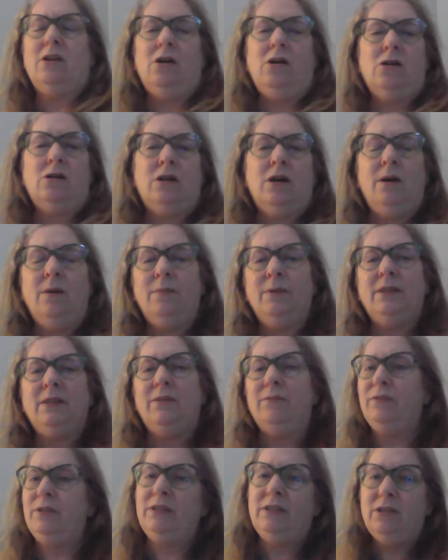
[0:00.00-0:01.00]
all come with
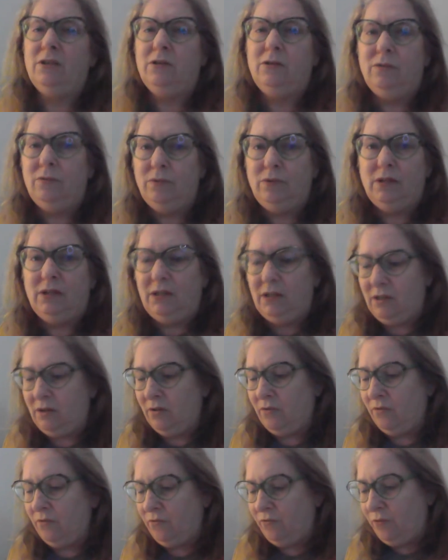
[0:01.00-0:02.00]
everything you
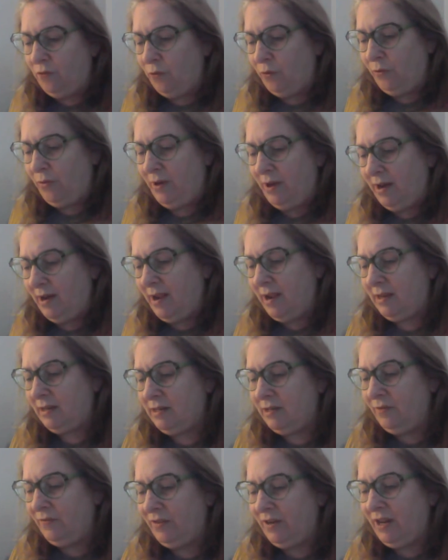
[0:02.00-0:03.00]
need for that
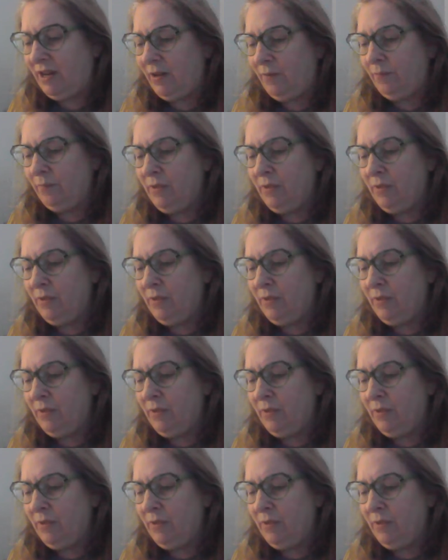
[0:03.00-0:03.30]
activity.